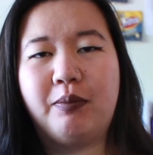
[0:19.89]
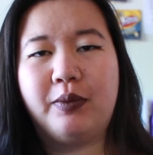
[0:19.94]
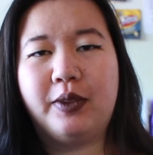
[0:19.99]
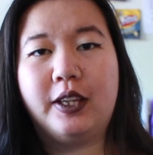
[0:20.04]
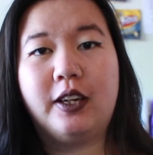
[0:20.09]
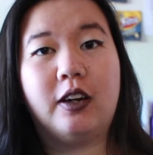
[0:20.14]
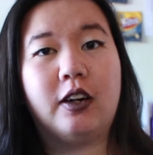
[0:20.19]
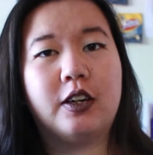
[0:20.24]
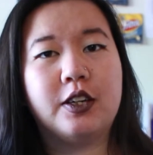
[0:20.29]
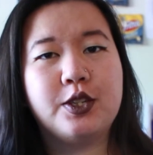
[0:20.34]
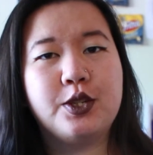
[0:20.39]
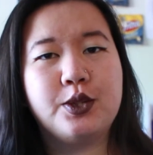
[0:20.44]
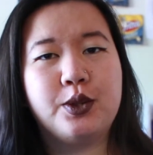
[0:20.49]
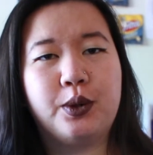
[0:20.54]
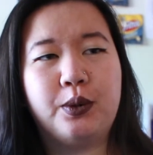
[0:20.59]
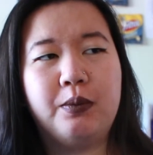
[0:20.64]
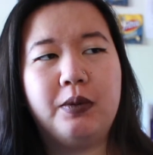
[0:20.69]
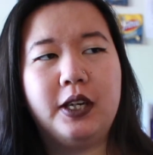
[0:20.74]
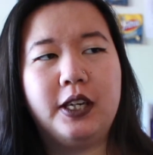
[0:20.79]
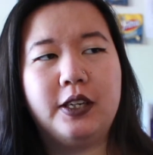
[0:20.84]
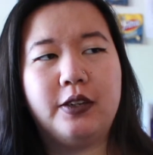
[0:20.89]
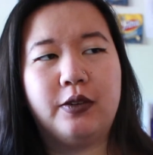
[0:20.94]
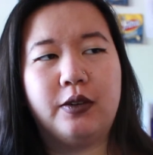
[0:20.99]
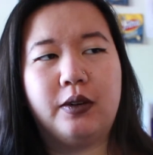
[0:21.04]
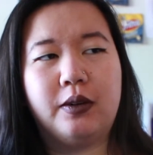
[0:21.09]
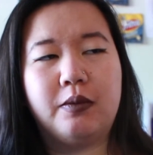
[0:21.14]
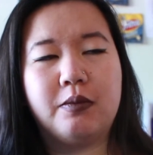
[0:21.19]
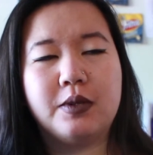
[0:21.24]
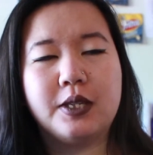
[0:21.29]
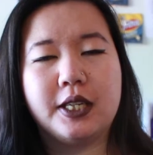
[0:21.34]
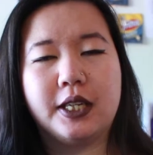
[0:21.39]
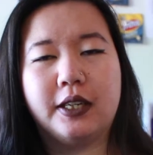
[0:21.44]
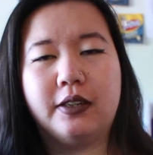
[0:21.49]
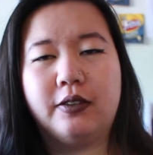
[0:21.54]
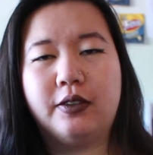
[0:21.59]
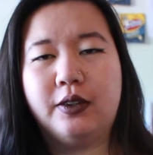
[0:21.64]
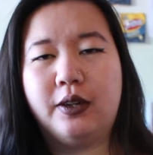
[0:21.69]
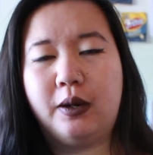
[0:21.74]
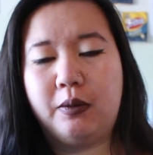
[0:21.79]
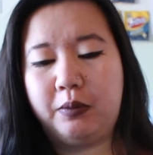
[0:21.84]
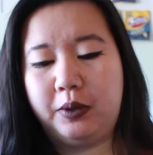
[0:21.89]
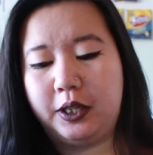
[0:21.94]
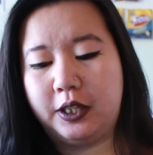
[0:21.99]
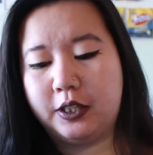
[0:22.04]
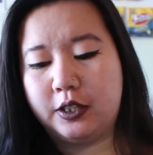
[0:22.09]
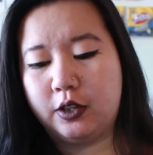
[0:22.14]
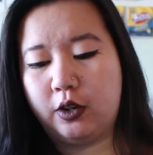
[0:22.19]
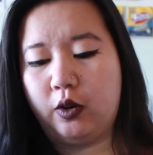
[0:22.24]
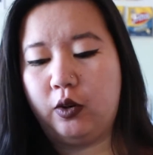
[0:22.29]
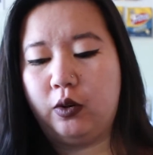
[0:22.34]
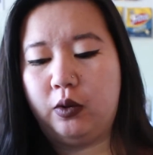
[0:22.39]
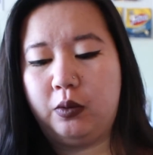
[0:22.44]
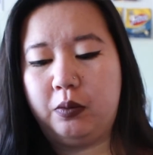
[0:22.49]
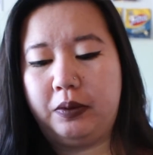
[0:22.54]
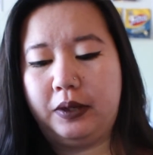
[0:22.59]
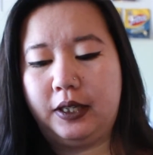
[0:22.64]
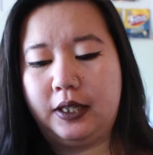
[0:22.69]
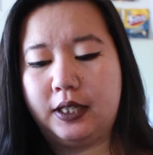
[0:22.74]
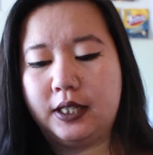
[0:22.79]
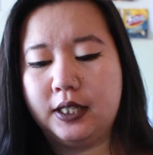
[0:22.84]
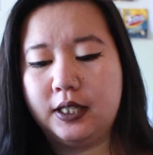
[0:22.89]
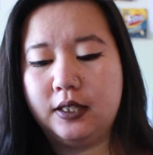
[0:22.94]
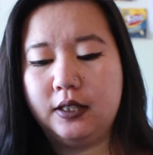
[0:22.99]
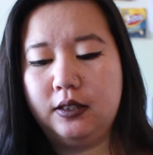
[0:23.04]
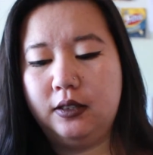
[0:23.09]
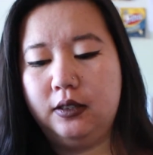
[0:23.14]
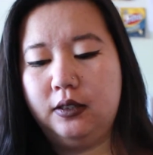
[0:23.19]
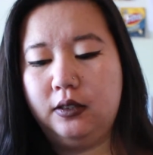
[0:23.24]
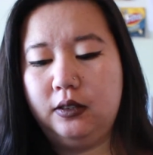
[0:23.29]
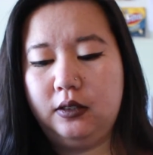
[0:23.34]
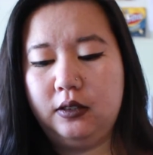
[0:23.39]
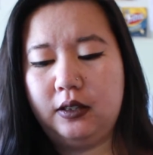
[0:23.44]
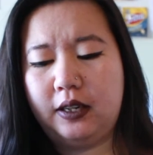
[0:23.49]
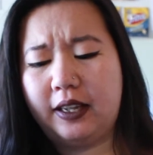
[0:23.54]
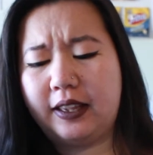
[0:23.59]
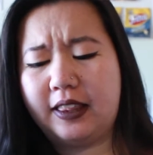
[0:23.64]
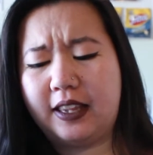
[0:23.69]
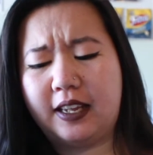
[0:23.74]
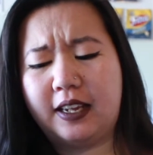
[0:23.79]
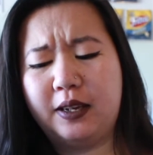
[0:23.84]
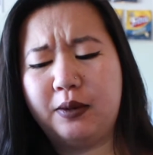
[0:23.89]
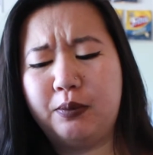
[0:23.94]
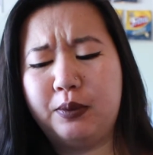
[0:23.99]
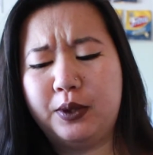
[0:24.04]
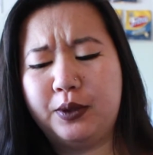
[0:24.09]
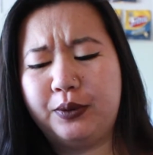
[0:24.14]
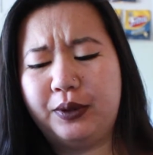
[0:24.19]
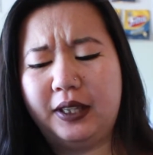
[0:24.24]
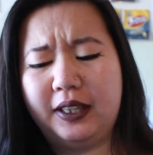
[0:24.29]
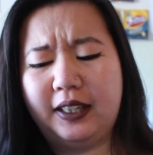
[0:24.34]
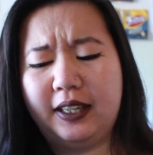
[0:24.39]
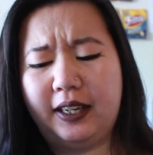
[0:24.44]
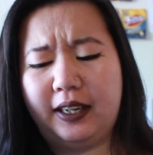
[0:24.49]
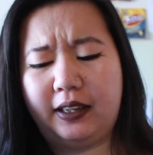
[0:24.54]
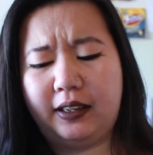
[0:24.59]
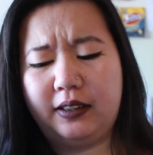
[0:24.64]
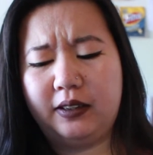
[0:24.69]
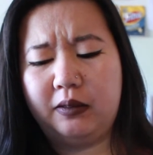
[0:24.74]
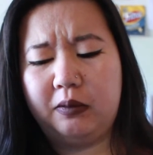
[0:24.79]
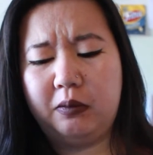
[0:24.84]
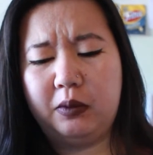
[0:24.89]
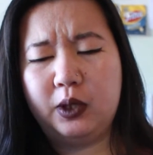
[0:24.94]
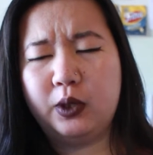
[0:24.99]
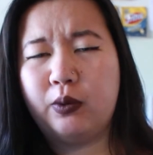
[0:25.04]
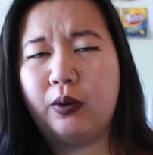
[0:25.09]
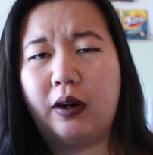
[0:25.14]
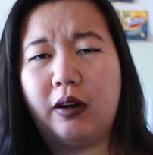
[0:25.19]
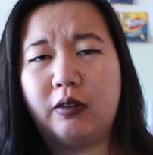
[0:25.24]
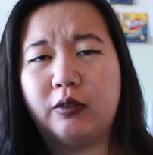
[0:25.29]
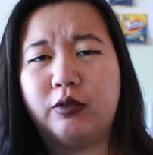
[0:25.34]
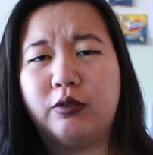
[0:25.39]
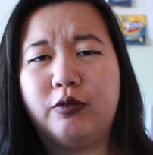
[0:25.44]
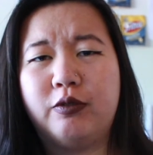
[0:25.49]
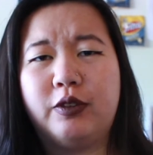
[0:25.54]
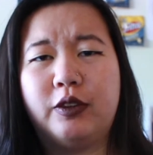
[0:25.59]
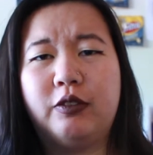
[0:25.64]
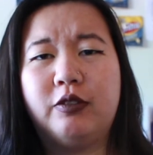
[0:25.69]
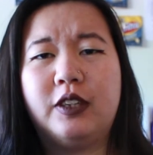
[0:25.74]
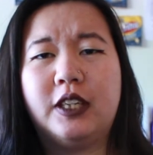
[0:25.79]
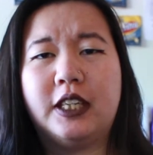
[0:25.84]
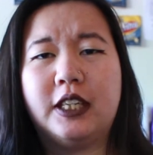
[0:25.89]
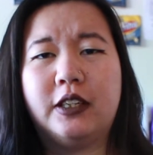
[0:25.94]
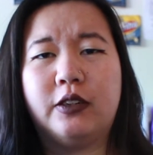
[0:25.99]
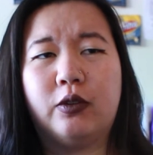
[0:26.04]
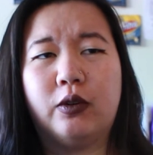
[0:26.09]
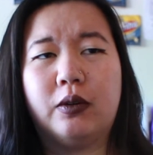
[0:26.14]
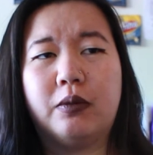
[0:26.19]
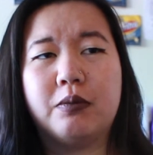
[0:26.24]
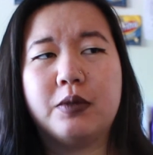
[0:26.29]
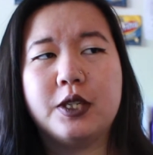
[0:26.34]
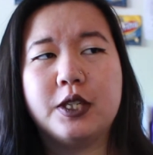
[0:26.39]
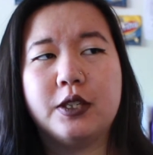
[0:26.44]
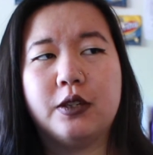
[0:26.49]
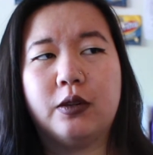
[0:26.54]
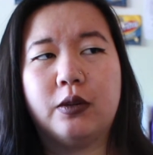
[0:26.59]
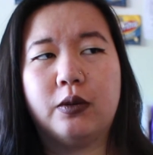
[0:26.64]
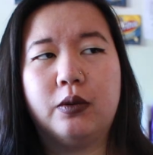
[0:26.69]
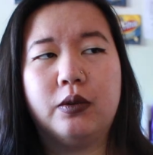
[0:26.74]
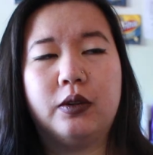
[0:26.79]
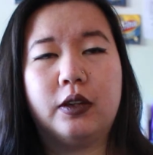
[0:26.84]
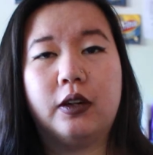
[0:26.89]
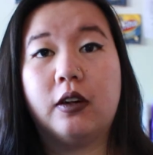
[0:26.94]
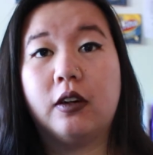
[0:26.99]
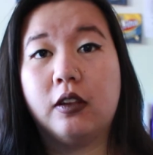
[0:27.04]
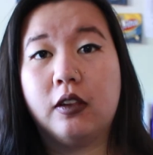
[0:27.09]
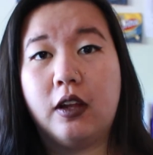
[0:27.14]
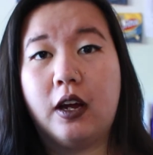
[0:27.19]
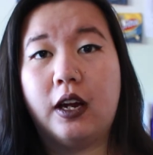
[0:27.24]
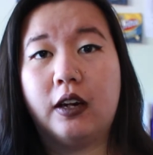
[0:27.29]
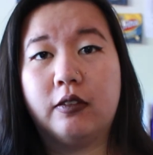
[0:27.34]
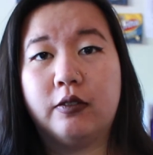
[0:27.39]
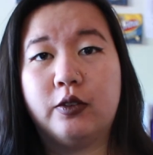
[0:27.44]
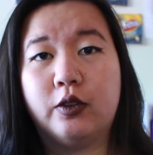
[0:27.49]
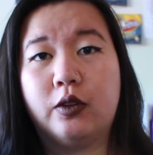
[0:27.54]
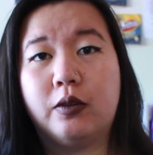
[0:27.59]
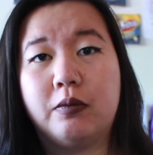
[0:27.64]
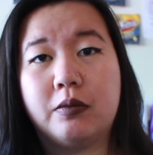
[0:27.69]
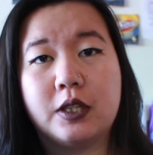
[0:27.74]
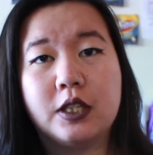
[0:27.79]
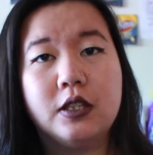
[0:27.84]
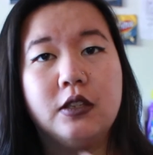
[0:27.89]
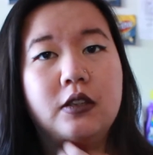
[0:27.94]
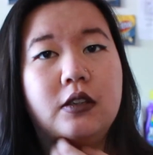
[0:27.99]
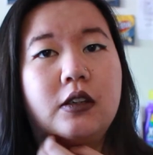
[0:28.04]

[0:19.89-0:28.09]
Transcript: There are so many dorms. I don't know how many in total, but it's I think between like 12 and 15 dorms, so there are a lot of dorms.